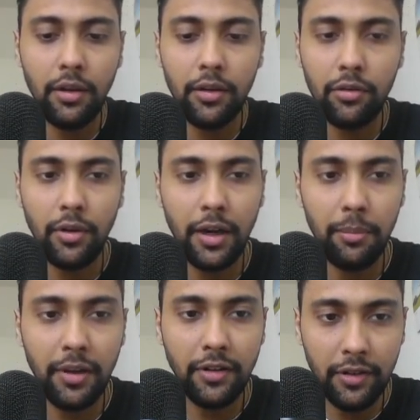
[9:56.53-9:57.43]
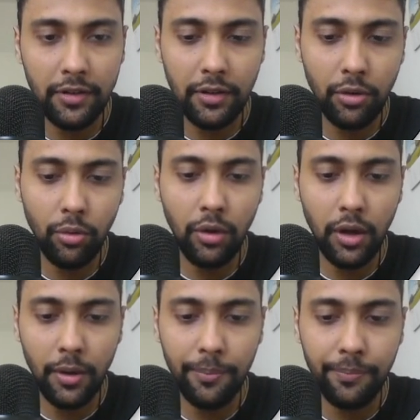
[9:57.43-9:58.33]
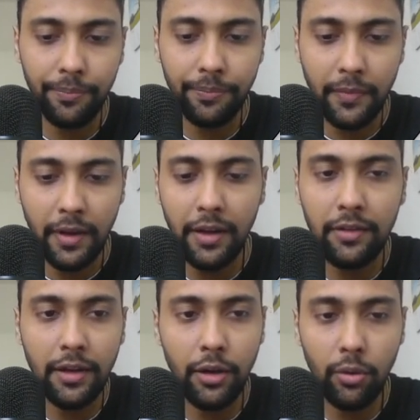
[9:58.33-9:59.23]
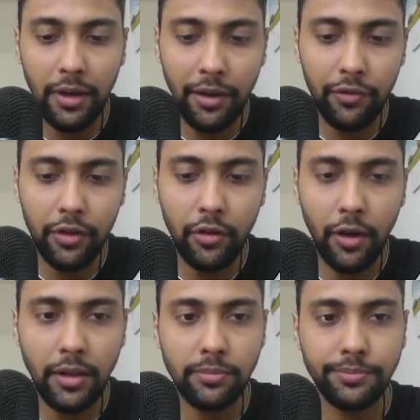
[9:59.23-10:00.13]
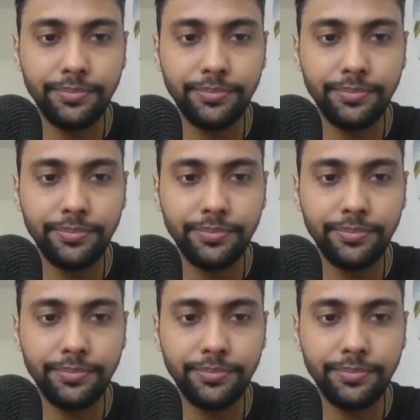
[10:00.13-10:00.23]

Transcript: So let me just do a, initially do a left join.